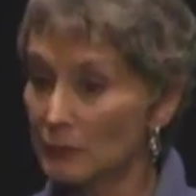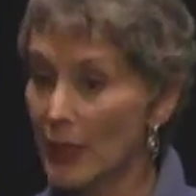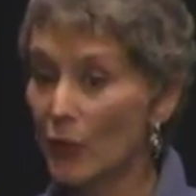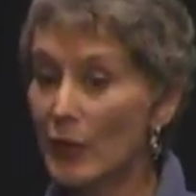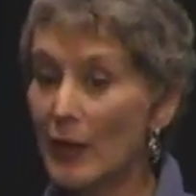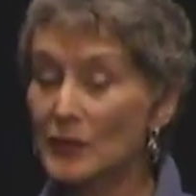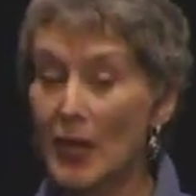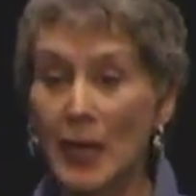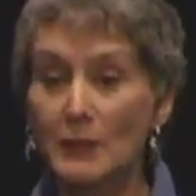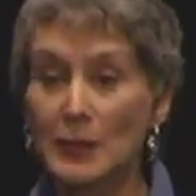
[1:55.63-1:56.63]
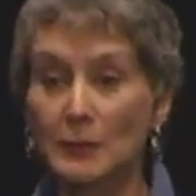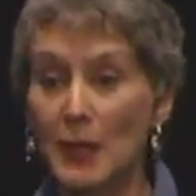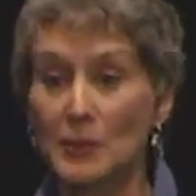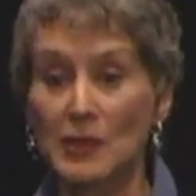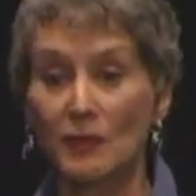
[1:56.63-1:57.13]
They only have time
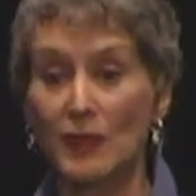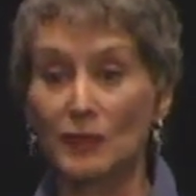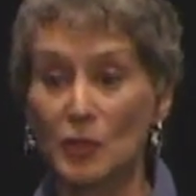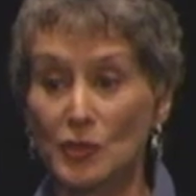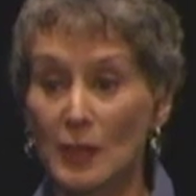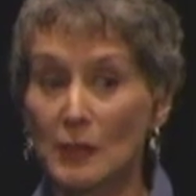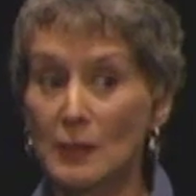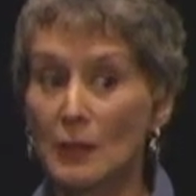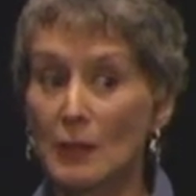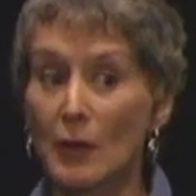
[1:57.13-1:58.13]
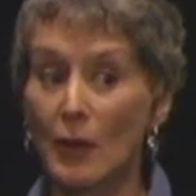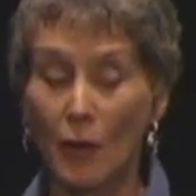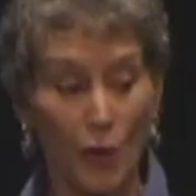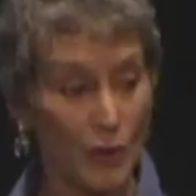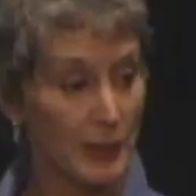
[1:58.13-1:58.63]
sometimes to see 50 or 60, or, uh,
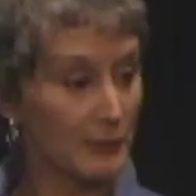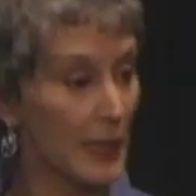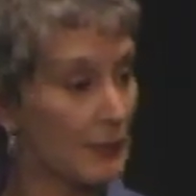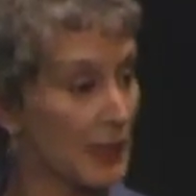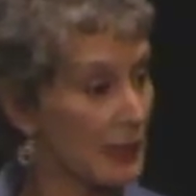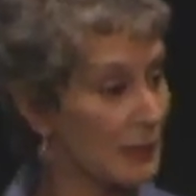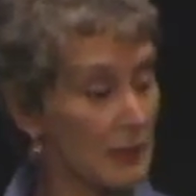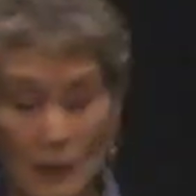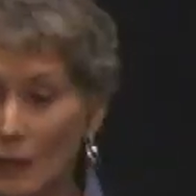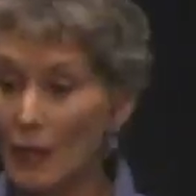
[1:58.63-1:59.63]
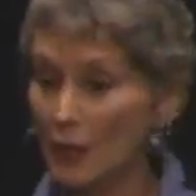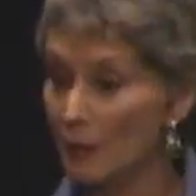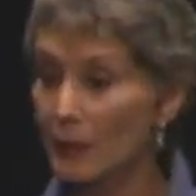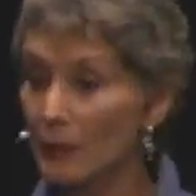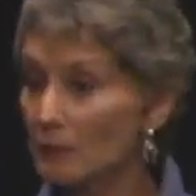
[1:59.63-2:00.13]
or sometimes they can see a
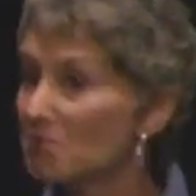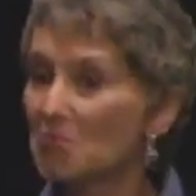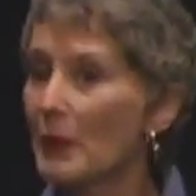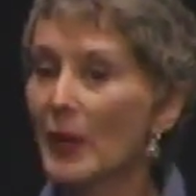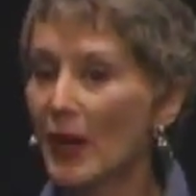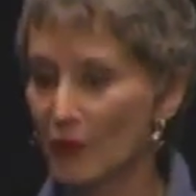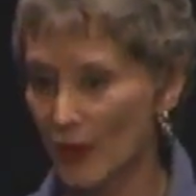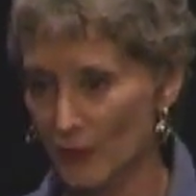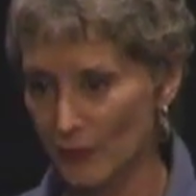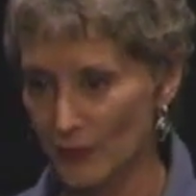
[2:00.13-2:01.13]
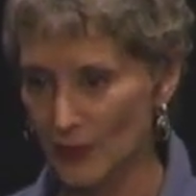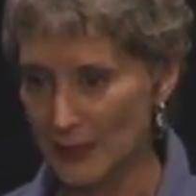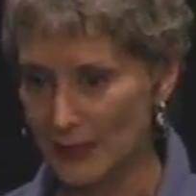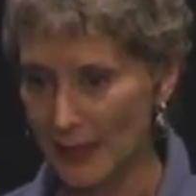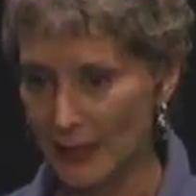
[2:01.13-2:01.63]
couple, maybe 100, 150 in
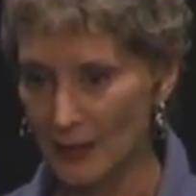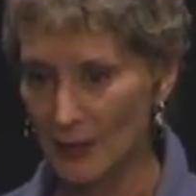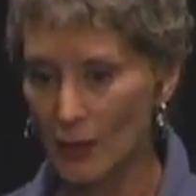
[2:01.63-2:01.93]
a day.